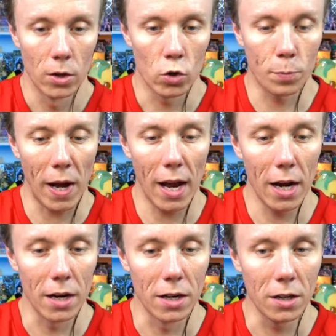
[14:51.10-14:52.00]

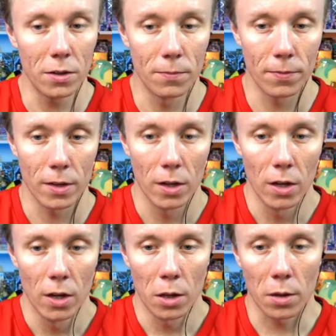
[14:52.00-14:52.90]
Goodbye!
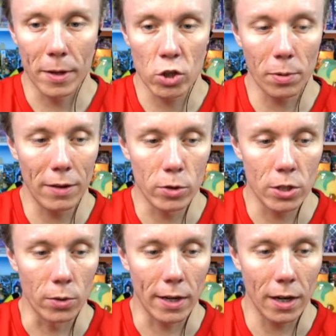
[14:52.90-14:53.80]
So my shop's level
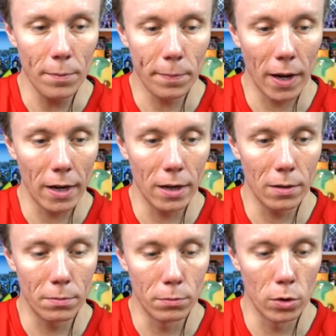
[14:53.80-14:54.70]
2. Can I
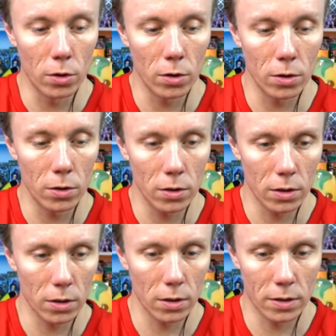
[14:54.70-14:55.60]
buy more
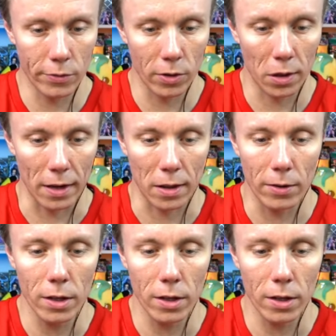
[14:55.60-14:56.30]
different sets now